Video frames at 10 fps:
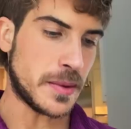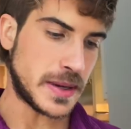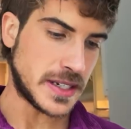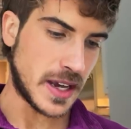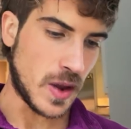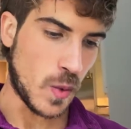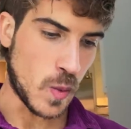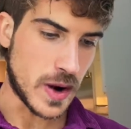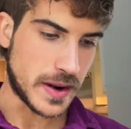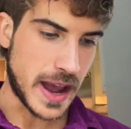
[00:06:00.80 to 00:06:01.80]
by taking
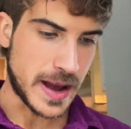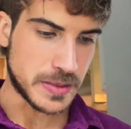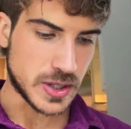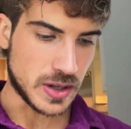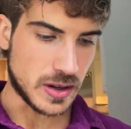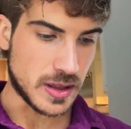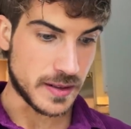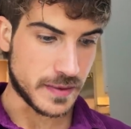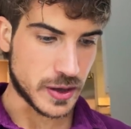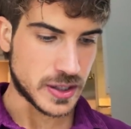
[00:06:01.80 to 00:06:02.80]
one capsule on
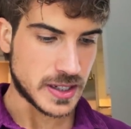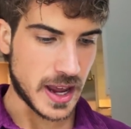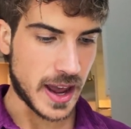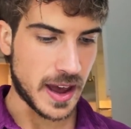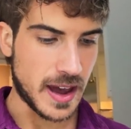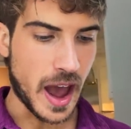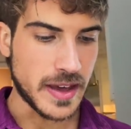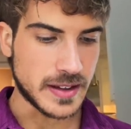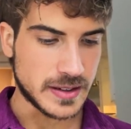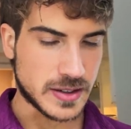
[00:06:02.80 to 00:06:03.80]
the first day, and
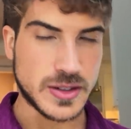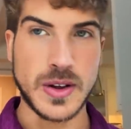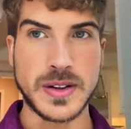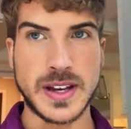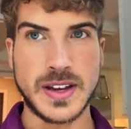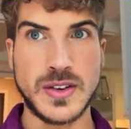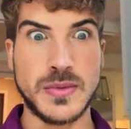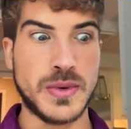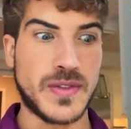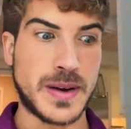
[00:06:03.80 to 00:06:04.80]
then slowly you
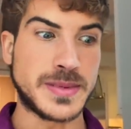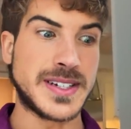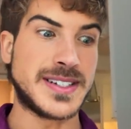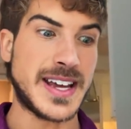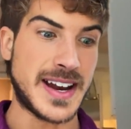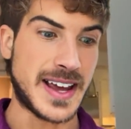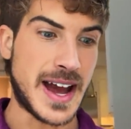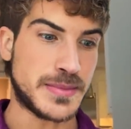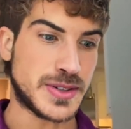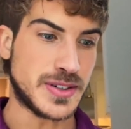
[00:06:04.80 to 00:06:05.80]
move up to 10
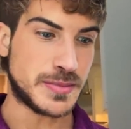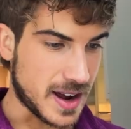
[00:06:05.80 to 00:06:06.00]
capsules.